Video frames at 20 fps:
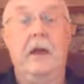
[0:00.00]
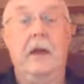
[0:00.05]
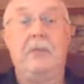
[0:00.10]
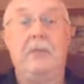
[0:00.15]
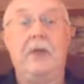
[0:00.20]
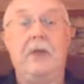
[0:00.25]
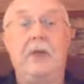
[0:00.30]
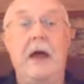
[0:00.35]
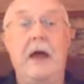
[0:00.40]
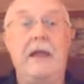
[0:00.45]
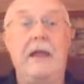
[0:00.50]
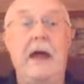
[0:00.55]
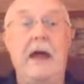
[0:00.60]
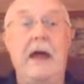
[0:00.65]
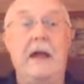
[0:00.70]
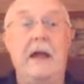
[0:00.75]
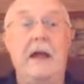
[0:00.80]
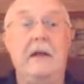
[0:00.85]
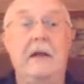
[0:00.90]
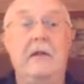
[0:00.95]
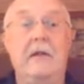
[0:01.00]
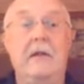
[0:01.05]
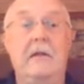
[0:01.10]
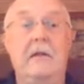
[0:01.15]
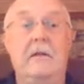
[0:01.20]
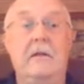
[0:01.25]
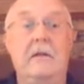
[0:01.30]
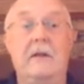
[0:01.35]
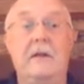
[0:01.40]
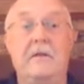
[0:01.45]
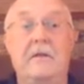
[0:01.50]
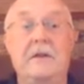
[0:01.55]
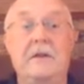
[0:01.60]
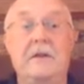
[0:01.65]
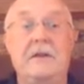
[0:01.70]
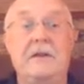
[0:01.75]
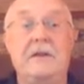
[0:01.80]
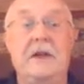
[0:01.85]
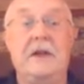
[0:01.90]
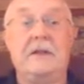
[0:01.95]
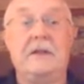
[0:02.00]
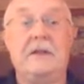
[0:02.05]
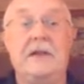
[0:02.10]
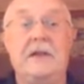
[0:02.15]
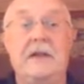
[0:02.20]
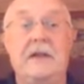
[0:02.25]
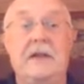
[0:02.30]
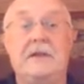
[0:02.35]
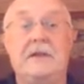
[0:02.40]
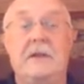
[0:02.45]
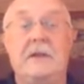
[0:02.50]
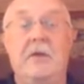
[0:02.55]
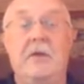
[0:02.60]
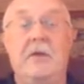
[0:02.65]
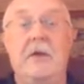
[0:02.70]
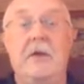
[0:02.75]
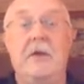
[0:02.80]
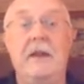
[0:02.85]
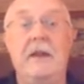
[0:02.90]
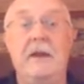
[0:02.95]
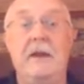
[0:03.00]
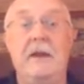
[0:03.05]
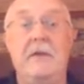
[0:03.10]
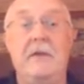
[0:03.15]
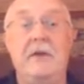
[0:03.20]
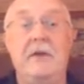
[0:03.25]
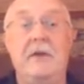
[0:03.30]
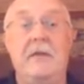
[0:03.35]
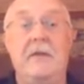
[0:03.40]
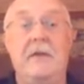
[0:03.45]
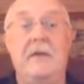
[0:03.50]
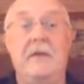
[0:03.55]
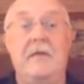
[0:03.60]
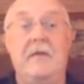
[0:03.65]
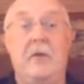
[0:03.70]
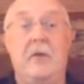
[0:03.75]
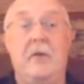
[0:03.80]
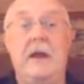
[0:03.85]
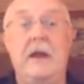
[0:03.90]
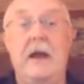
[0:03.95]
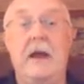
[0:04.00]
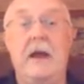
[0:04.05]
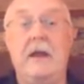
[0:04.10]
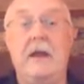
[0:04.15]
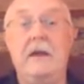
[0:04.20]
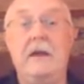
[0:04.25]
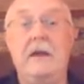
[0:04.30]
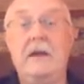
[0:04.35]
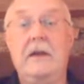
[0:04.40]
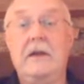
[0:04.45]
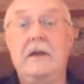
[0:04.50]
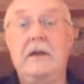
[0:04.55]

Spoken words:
and applied that to different steel sizes, some greater than W10 by 49,